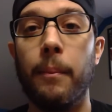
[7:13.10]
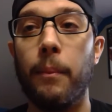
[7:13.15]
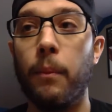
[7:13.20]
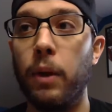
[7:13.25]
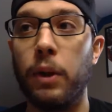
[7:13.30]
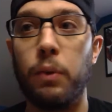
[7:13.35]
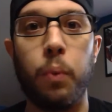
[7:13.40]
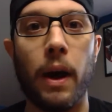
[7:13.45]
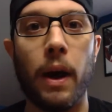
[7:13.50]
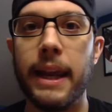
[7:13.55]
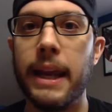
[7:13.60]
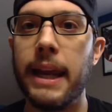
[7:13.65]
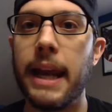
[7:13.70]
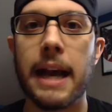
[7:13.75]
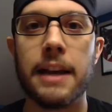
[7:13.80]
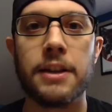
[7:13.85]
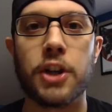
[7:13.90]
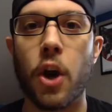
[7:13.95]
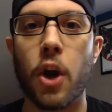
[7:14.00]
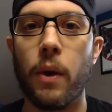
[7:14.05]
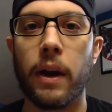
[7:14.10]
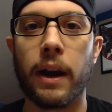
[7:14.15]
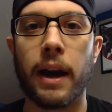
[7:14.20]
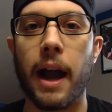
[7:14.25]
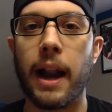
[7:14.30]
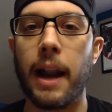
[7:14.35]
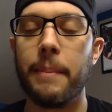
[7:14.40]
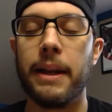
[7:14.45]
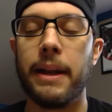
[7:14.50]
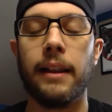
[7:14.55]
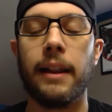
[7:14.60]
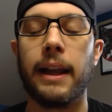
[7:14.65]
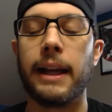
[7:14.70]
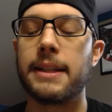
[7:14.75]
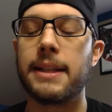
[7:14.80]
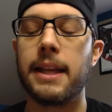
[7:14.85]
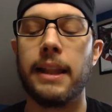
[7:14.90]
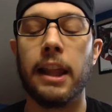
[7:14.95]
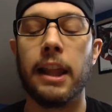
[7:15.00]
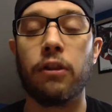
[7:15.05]
with what he has going on. I mean, like I
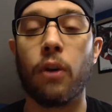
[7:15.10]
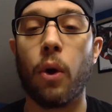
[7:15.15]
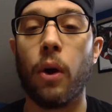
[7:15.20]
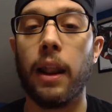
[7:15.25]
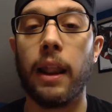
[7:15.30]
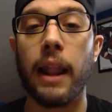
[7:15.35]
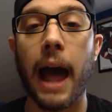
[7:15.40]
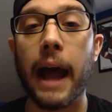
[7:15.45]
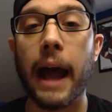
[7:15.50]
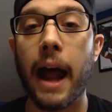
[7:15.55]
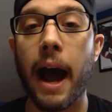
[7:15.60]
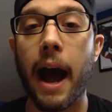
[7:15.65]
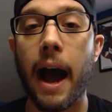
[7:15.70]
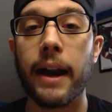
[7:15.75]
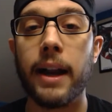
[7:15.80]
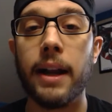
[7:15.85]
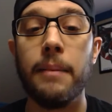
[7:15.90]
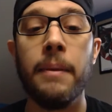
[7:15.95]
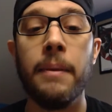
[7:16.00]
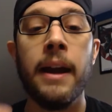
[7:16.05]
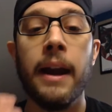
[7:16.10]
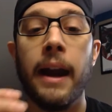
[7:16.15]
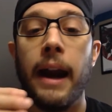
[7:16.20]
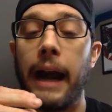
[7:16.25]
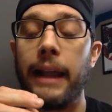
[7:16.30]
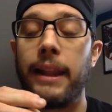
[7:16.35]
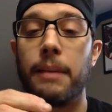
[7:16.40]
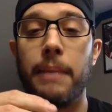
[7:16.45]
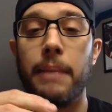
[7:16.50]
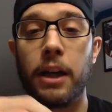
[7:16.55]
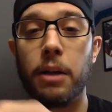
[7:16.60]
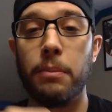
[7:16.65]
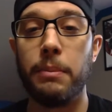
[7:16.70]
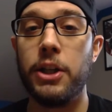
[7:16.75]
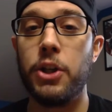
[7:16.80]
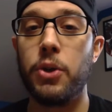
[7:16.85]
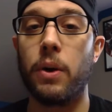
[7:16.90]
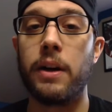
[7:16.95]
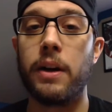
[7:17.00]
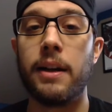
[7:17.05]
said, they throw a lot on him. I think Michael B.
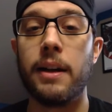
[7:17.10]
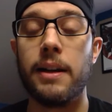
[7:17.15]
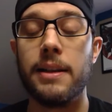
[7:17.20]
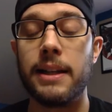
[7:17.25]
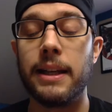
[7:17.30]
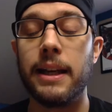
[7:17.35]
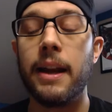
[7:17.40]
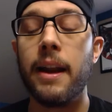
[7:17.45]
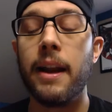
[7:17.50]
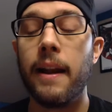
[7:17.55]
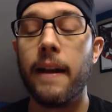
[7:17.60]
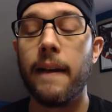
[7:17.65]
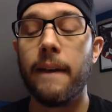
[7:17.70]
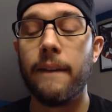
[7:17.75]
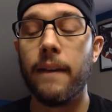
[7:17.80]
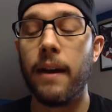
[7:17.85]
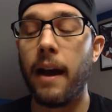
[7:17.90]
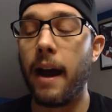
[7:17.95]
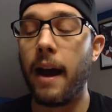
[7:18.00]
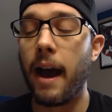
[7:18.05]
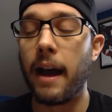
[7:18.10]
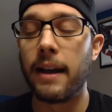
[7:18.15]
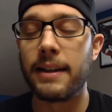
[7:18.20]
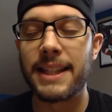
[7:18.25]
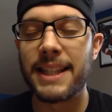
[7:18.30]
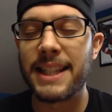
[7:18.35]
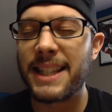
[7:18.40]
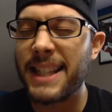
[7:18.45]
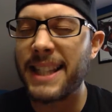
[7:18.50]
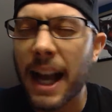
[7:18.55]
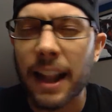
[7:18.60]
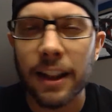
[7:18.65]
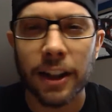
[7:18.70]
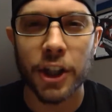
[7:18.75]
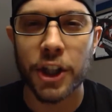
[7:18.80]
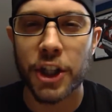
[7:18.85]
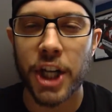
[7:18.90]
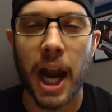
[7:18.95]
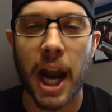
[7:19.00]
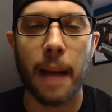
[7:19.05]
Jordan does a
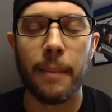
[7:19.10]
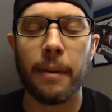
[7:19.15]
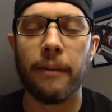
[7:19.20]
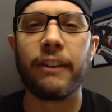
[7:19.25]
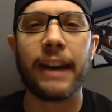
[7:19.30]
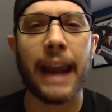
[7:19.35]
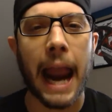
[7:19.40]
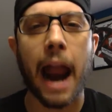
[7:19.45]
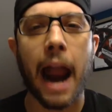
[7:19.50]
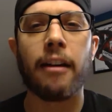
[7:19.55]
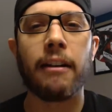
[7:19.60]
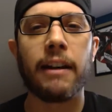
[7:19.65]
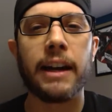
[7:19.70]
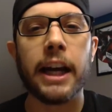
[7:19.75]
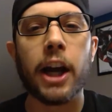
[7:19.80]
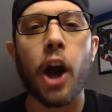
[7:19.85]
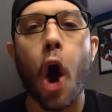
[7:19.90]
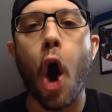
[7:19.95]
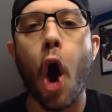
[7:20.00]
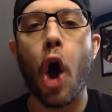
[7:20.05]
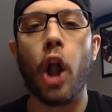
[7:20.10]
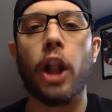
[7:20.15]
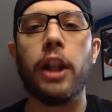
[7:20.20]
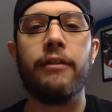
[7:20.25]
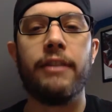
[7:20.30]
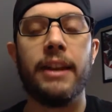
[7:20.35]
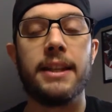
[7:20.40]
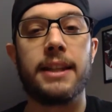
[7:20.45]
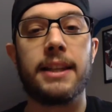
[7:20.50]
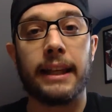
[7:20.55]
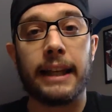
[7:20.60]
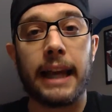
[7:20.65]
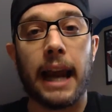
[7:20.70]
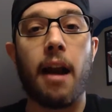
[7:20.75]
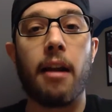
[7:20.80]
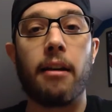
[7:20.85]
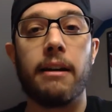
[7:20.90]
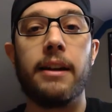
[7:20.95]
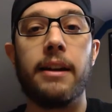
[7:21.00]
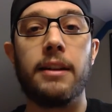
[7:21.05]
stellar job of carrying all of this and
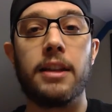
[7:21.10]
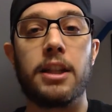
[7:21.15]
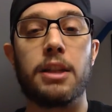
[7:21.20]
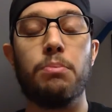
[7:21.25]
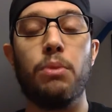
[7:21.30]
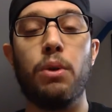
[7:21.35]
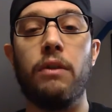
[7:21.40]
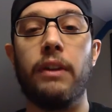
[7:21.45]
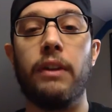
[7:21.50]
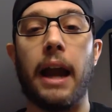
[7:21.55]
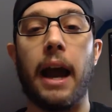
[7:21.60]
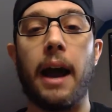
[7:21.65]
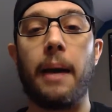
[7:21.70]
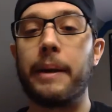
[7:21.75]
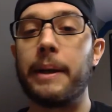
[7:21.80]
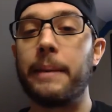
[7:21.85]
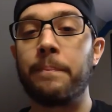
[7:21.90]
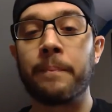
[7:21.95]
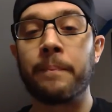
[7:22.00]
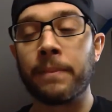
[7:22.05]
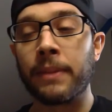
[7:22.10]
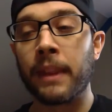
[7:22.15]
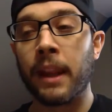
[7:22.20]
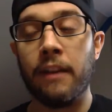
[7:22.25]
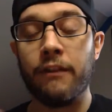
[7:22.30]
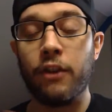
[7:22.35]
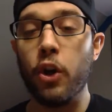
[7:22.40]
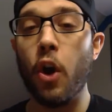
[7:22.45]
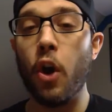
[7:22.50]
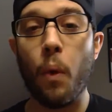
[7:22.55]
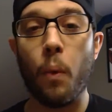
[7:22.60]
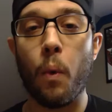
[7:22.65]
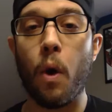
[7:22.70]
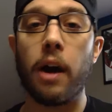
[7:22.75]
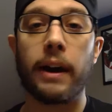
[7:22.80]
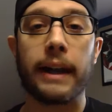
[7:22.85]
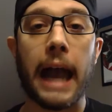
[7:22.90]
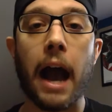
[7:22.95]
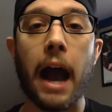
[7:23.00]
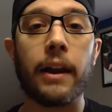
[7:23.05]
carrying this movie. I mean, if you don't
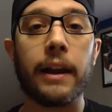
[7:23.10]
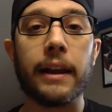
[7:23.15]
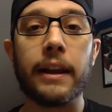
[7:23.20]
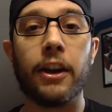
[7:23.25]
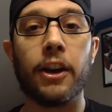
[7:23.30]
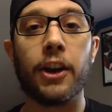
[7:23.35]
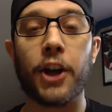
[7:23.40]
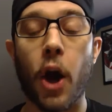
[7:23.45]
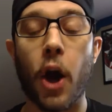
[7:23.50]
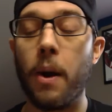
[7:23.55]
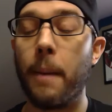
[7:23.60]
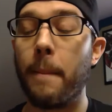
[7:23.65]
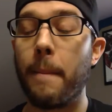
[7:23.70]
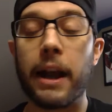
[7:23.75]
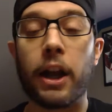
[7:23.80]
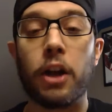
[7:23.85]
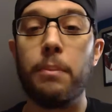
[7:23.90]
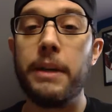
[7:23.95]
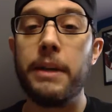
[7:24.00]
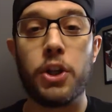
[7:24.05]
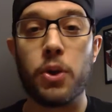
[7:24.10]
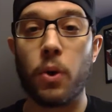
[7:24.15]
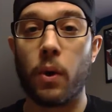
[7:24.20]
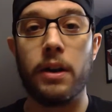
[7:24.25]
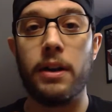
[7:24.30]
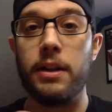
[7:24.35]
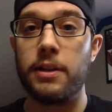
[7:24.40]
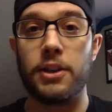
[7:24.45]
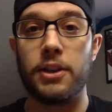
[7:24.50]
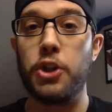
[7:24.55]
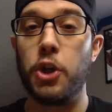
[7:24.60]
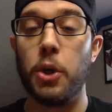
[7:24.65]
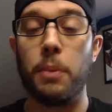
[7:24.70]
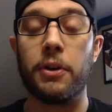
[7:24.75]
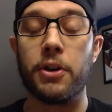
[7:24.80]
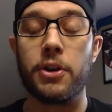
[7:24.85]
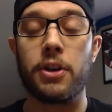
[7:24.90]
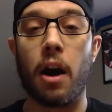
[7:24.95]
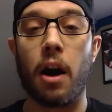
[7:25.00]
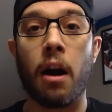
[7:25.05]
walk out of here going, Michael B. Jordan is a
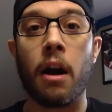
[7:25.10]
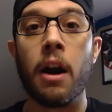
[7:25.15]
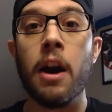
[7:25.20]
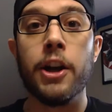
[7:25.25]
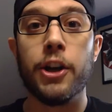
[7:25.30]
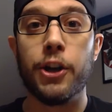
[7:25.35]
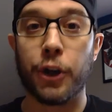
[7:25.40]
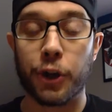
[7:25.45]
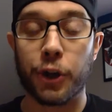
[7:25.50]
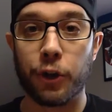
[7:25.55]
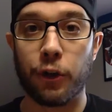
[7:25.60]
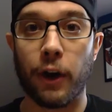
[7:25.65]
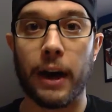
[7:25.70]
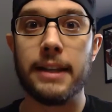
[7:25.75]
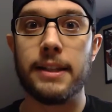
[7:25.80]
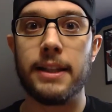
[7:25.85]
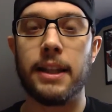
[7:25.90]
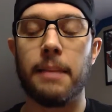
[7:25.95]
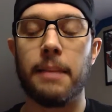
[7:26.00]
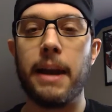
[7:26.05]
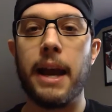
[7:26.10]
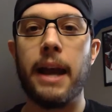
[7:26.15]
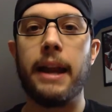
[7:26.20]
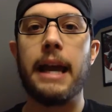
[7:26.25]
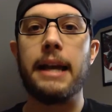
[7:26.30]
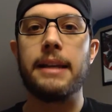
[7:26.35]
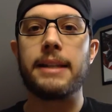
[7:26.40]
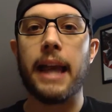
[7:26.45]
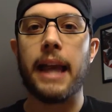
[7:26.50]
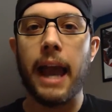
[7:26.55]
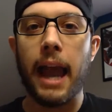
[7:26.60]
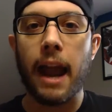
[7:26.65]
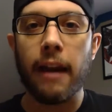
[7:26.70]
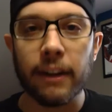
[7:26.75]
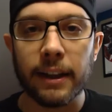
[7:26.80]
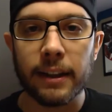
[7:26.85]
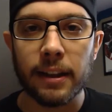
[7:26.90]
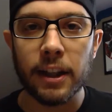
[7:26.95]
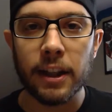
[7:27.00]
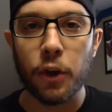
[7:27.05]
superstar, you're crazy. The man has
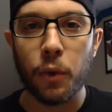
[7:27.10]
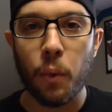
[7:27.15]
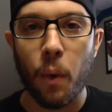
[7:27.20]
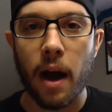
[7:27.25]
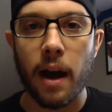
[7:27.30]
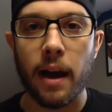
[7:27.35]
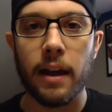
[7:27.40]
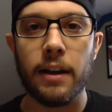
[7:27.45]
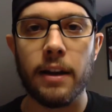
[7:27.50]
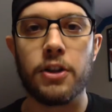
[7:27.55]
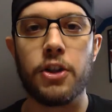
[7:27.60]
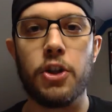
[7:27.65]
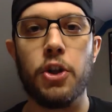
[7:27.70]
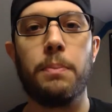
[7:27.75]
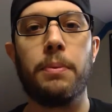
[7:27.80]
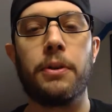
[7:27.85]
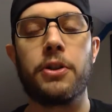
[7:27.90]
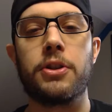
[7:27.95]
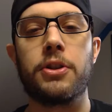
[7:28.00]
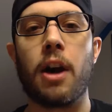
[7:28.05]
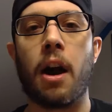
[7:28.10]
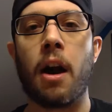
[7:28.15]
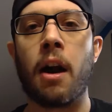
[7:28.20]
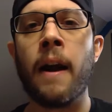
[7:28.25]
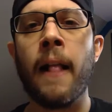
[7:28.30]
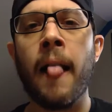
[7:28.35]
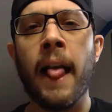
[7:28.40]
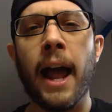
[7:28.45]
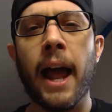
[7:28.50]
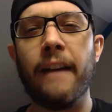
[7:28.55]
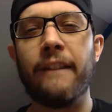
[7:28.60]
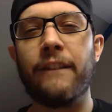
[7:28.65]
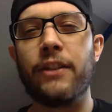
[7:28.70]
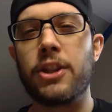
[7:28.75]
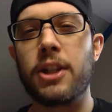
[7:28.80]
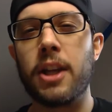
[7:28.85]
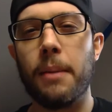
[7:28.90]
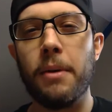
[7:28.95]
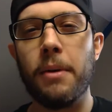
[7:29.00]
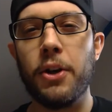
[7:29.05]
everything you want in a superstar, and for
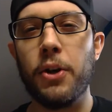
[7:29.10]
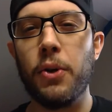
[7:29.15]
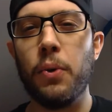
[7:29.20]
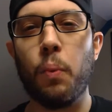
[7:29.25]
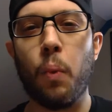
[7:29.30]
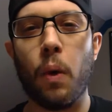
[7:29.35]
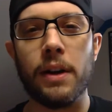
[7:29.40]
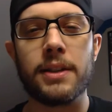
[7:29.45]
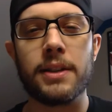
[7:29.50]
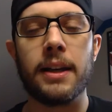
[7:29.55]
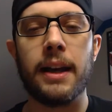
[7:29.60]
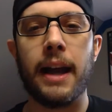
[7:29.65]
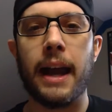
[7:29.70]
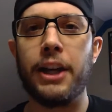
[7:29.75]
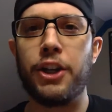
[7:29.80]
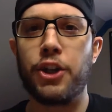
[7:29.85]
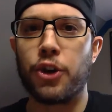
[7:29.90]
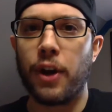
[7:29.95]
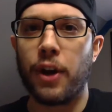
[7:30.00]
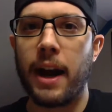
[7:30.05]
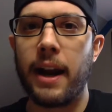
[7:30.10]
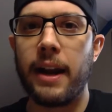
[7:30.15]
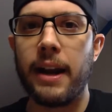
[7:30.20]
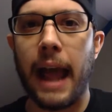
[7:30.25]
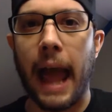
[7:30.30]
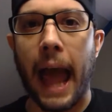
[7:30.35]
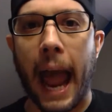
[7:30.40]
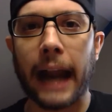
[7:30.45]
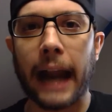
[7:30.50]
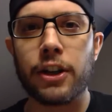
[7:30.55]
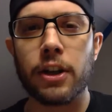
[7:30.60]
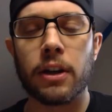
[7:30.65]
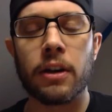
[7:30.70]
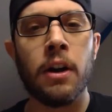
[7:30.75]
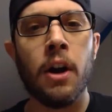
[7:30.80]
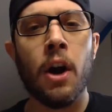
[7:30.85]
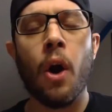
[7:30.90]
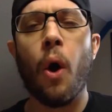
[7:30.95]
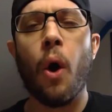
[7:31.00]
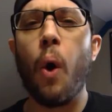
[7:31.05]
someone who wasn't a trained
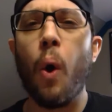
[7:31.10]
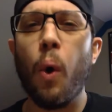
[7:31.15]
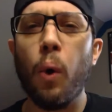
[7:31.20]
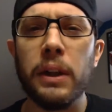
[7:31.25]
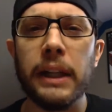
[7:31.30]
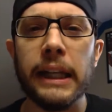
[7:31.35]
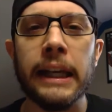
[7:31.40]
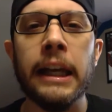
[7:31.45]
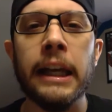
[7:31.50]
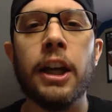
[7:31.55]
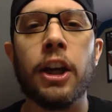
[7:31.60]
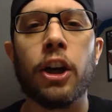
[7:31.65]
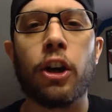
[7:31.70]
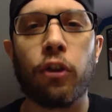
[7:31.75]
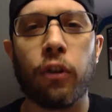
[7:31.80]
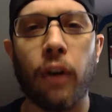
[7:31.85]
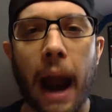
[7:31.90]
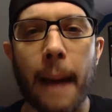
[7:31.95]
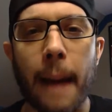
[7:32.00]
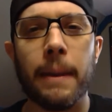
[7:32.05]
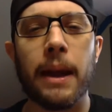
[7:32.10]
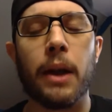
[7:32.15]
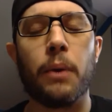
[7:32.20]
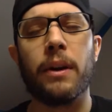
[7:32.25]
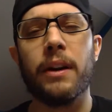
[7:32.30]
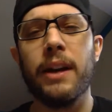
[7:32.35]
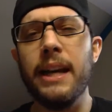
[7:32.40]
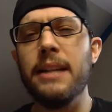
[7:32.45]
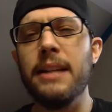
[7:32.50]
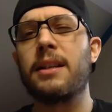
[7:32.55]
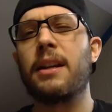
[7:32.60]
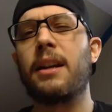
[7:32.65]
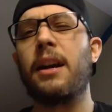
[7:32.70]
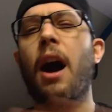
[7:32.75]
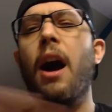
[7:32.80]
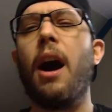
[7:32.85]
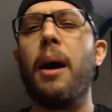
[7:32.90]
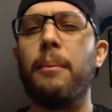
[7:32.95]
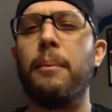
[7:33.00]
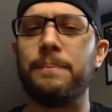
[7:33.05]
actor, holy crap, man, where he's
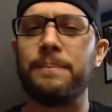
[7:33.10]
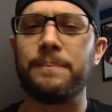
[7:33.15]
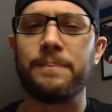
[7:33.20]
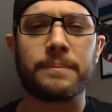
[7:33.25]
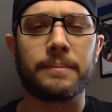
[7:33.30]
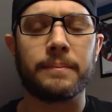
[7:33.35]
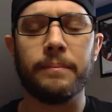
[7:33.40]
come